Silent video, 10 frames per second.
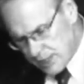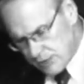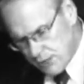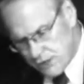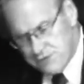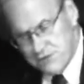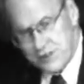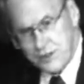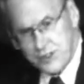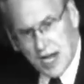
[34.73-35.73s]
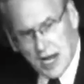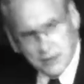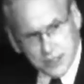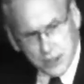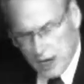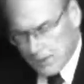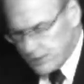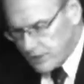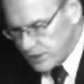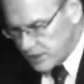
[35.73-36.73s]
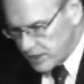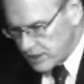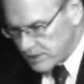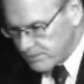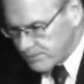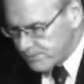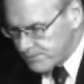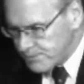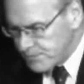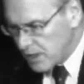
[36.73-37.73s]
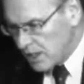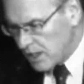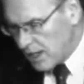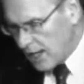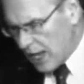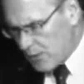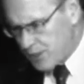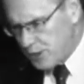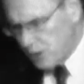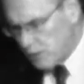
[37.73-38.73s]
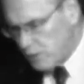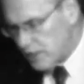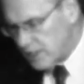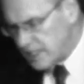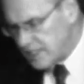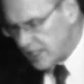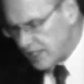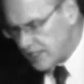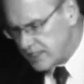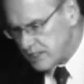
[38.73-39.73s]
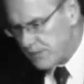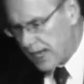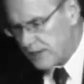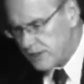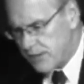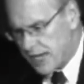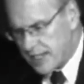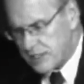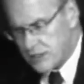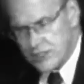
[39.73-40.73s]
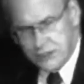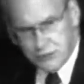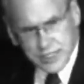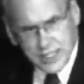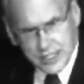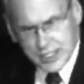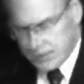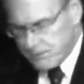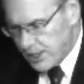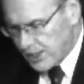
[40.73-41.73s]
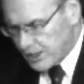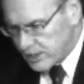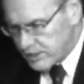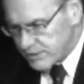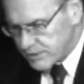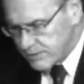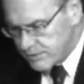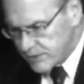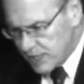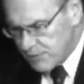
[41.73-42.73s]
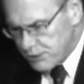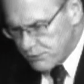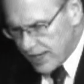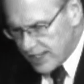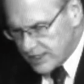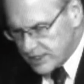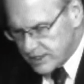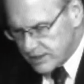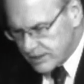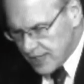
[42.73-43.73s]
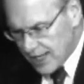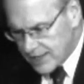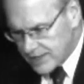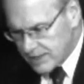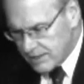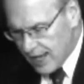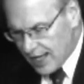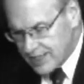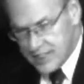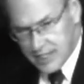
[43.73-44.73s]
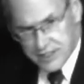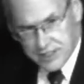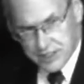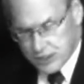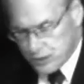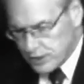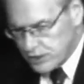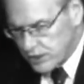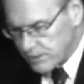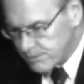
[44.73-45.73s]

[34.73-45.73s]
growth for new jobs and new opportunities. How we do our work in these areas is bounded by certain strategic imperatives, namely rates, debt, assets, and stewardship.